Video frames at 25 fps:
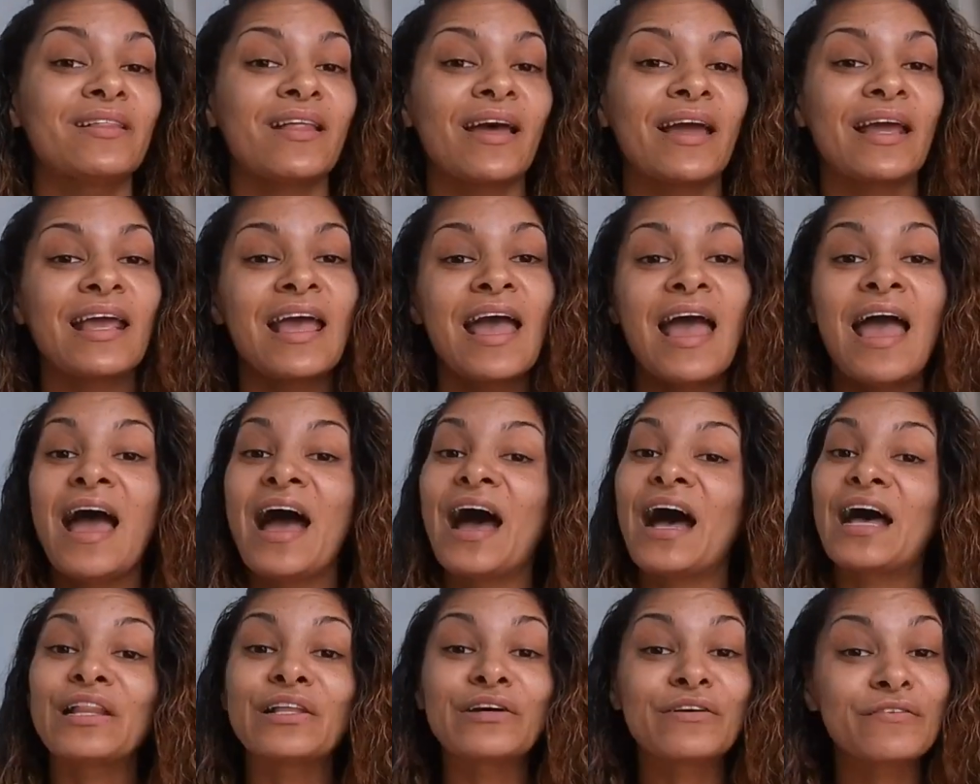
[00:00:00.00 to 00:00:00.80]
Like,
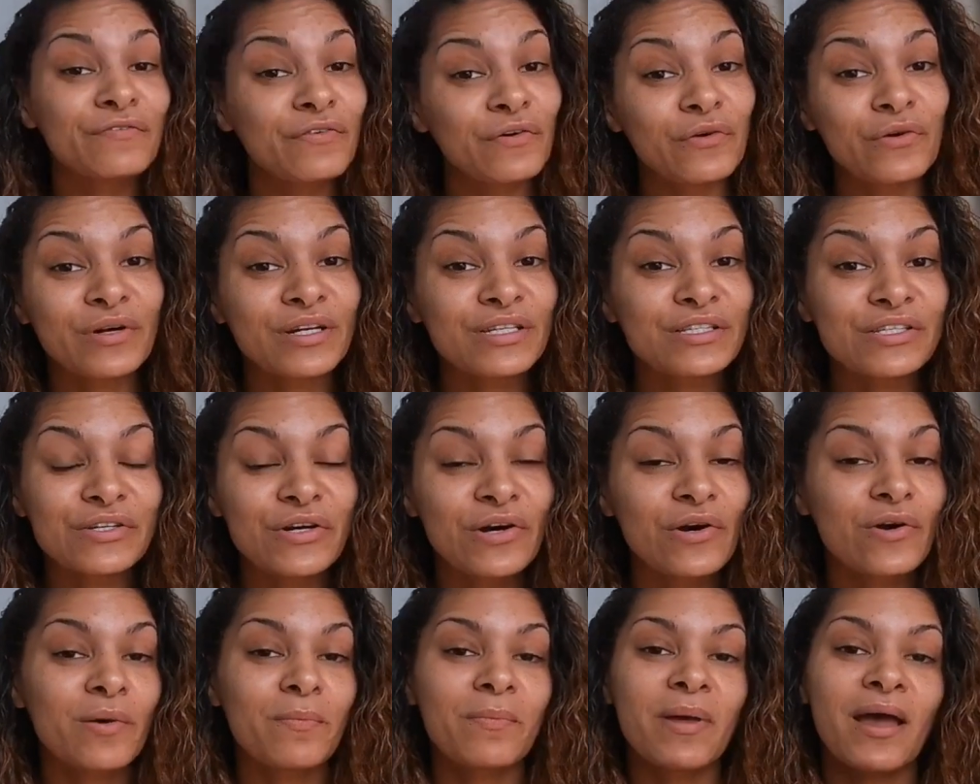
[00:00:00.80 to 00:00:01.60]
I look forward to
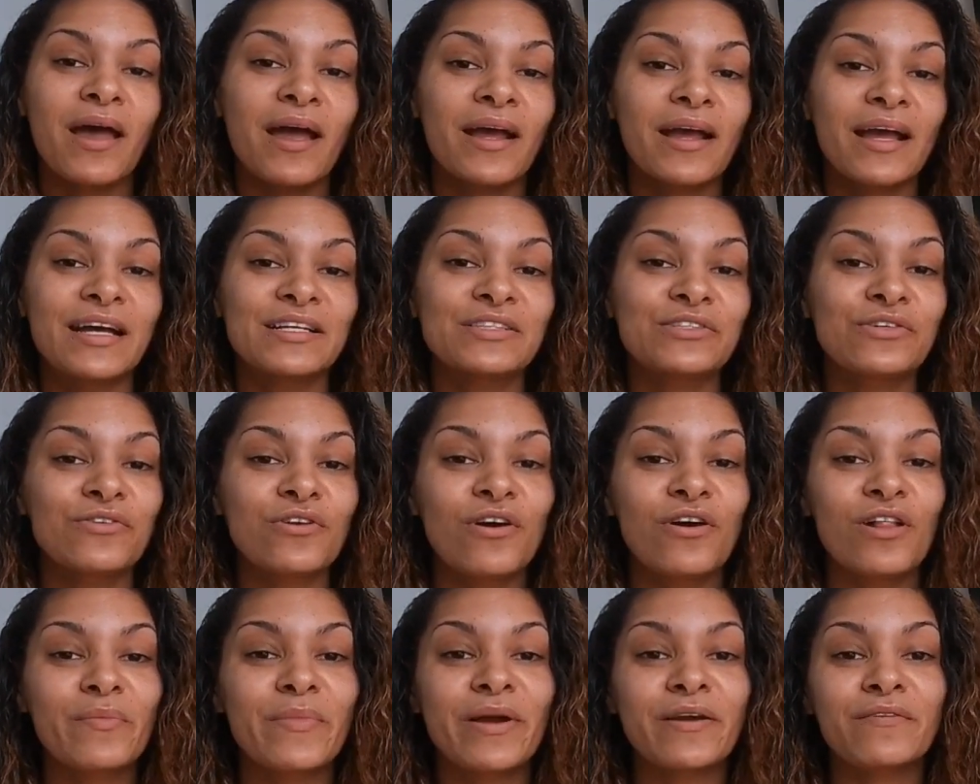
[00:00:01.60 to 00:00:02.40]
going back. I
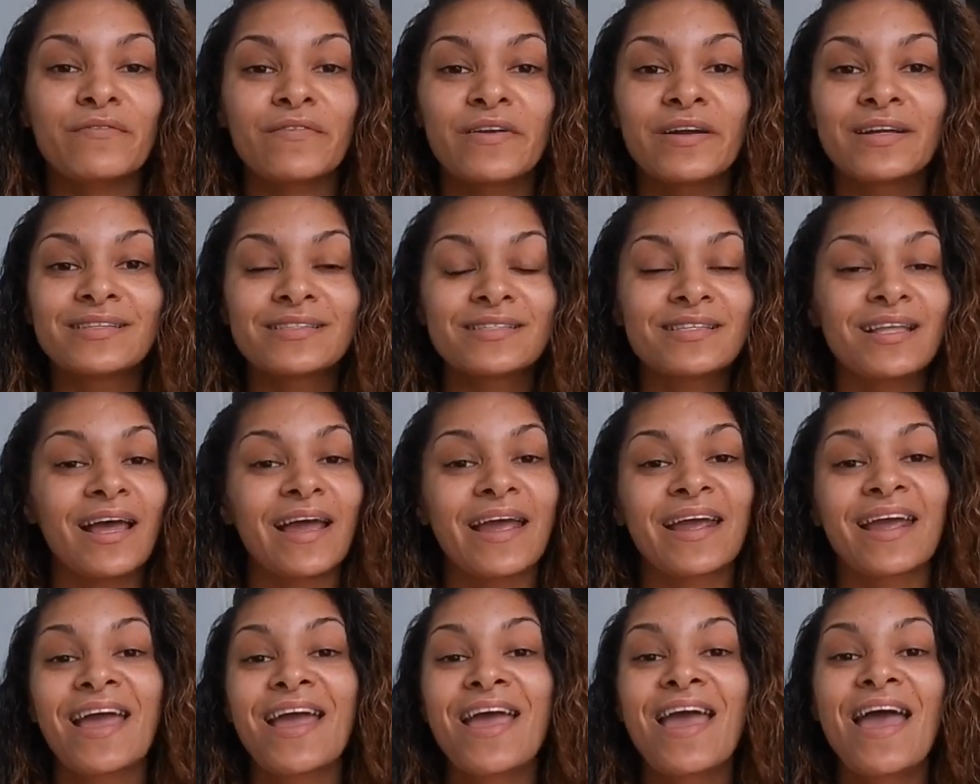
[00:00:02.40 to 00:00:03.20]
told all my friends,
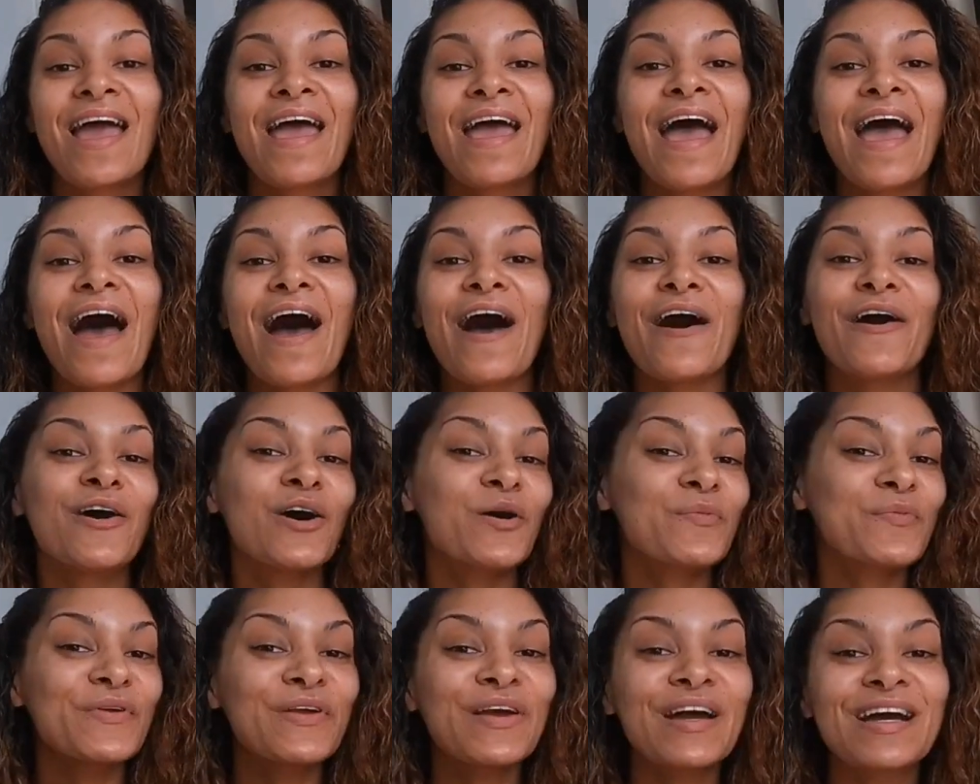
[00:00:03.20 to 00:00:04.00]
like, I'll
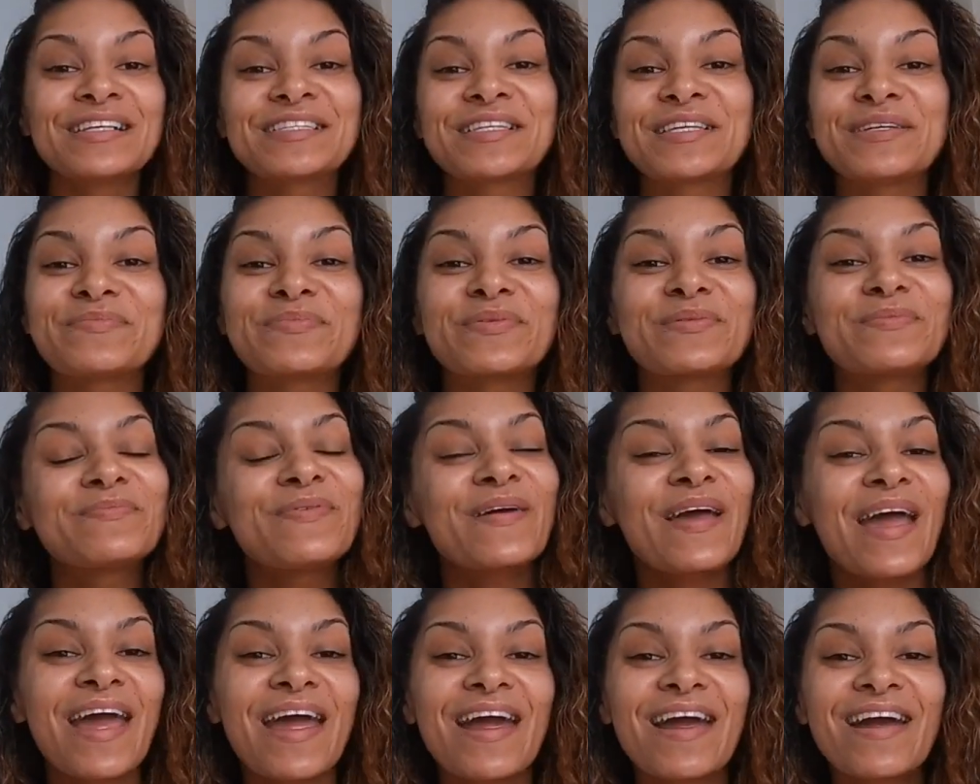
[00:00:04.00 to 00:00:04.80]
help you guys get
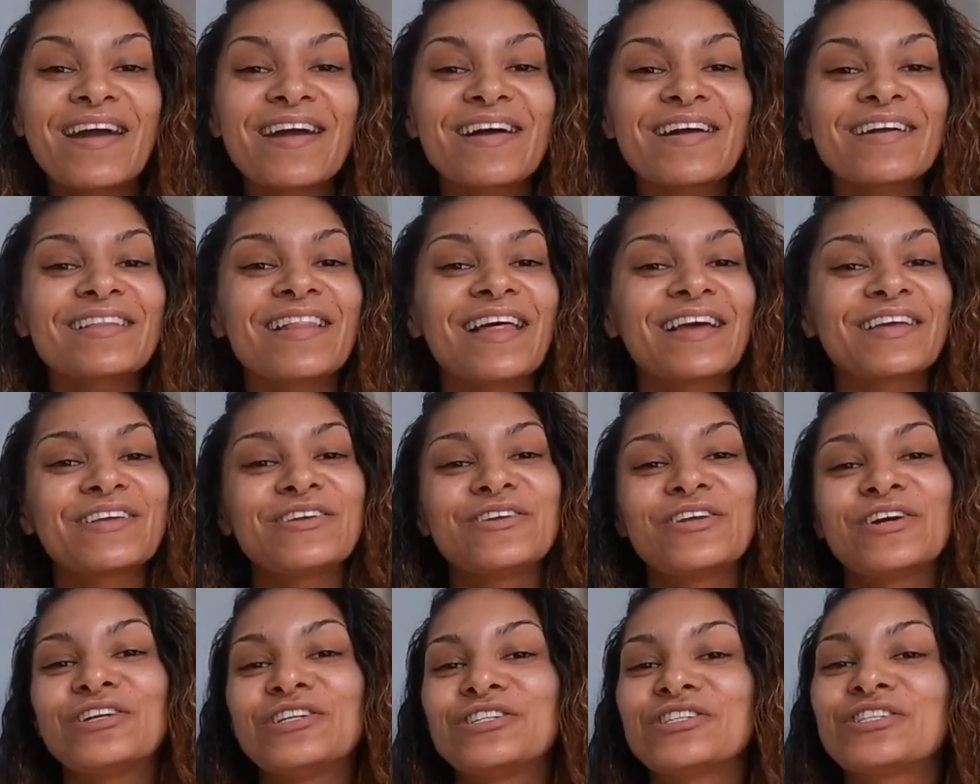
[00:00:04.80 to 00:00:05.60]
prepared. Like,
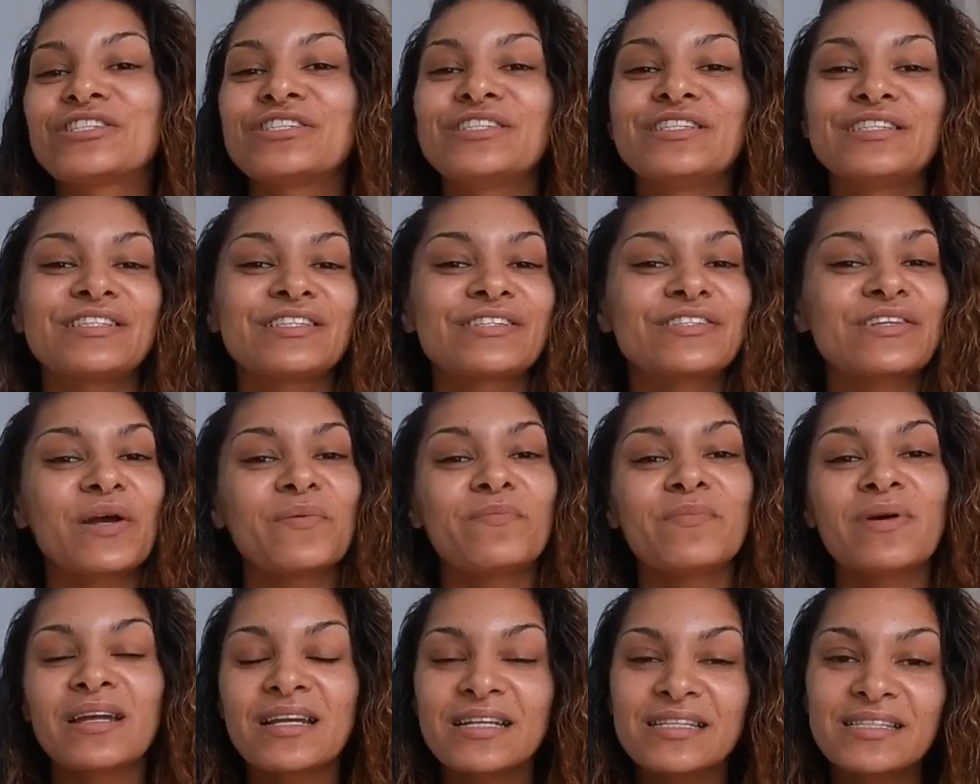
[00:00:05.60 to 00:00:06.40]
you know, you just need to
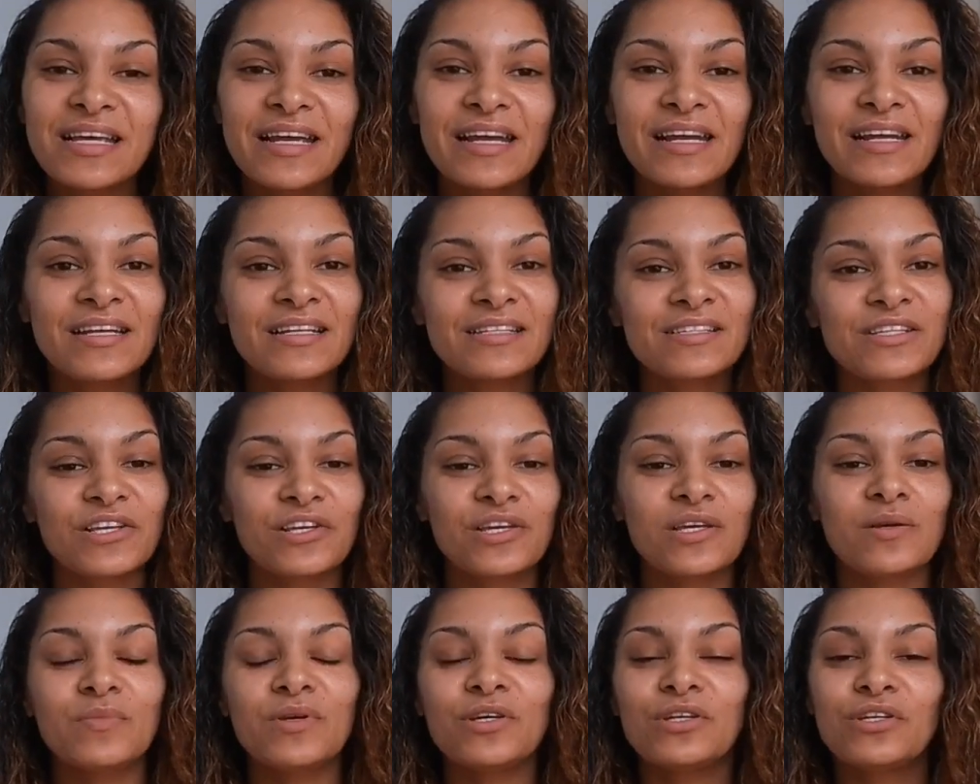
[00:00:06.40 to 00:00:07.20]
start meditating so
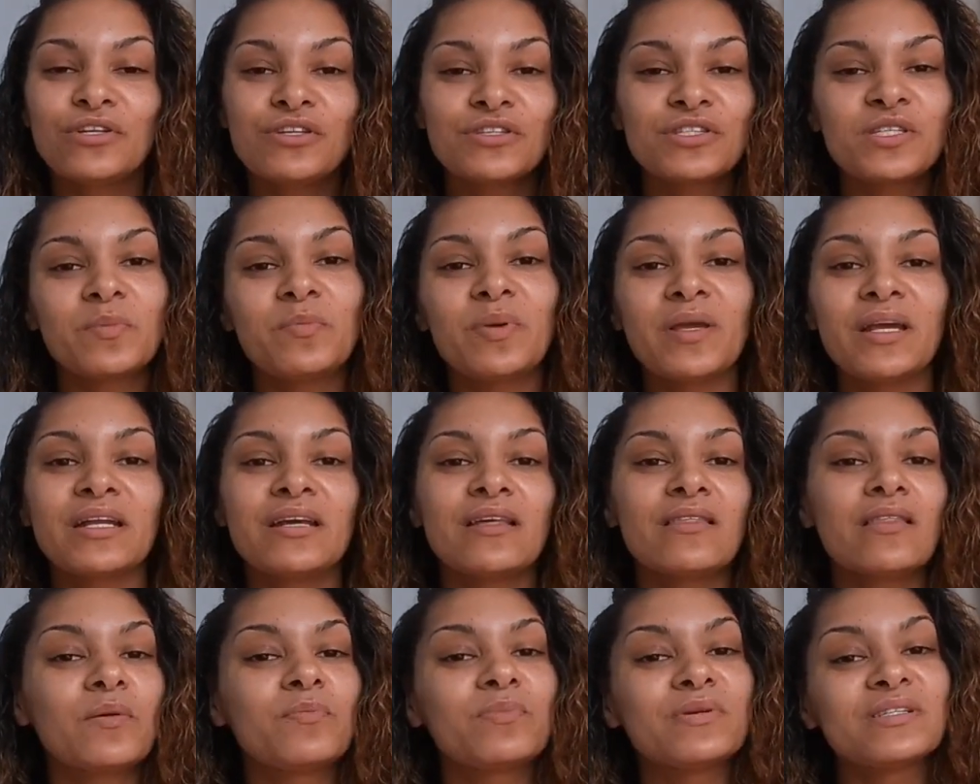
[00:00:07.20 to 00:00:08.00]
you can be used to being
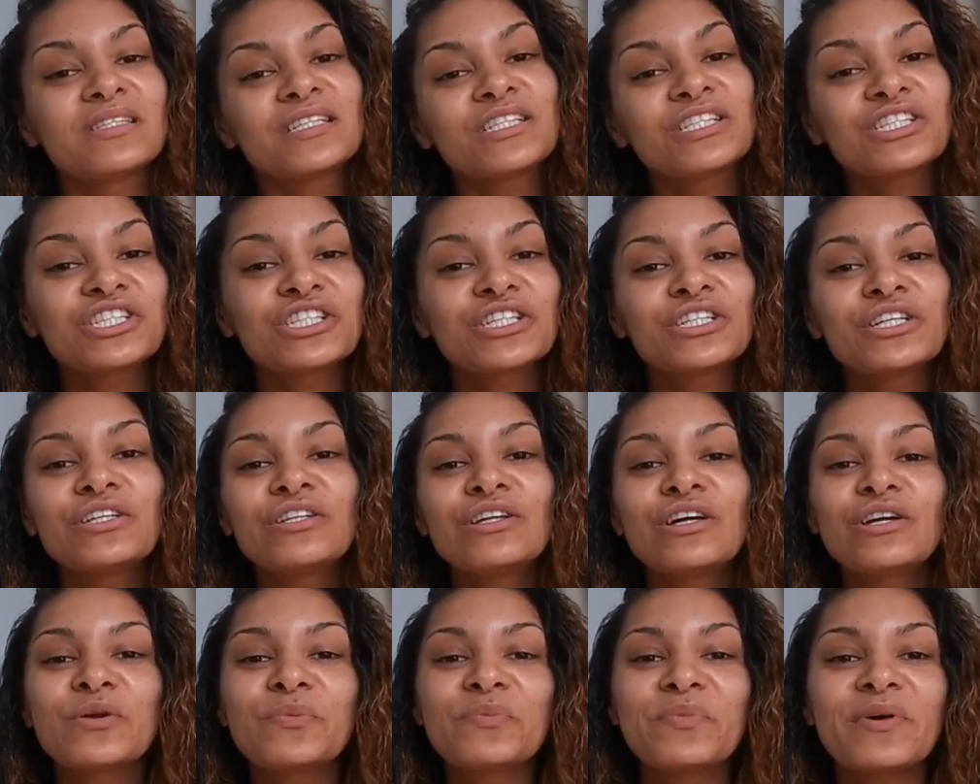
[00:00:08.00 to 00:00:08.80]
in the position a
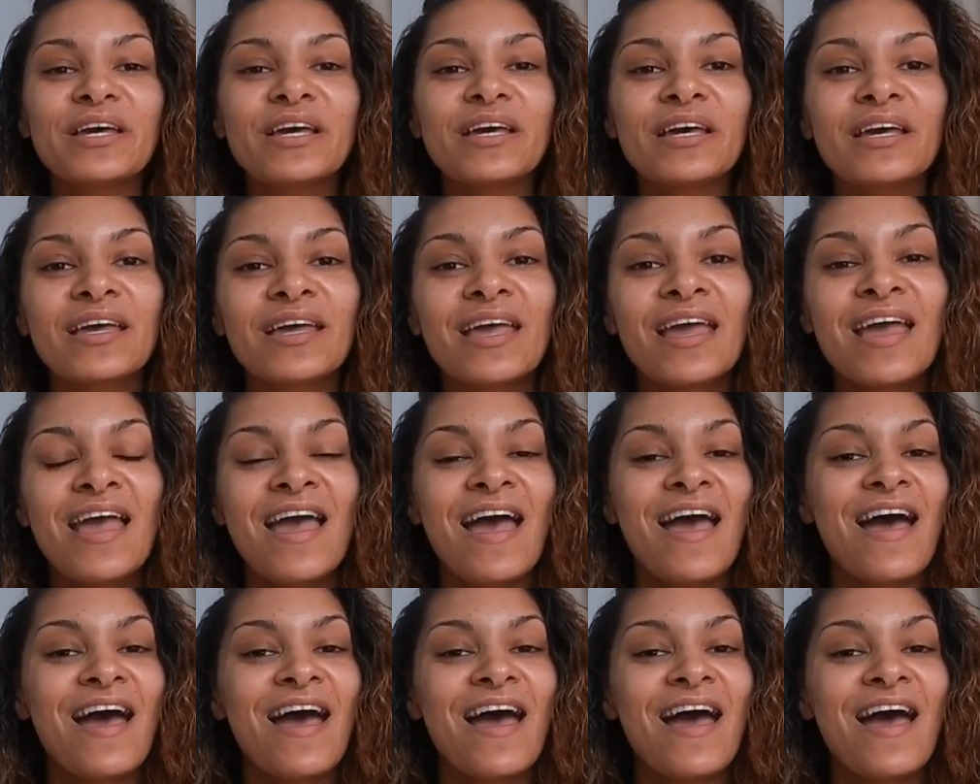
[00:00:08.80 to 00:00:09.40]
little bit.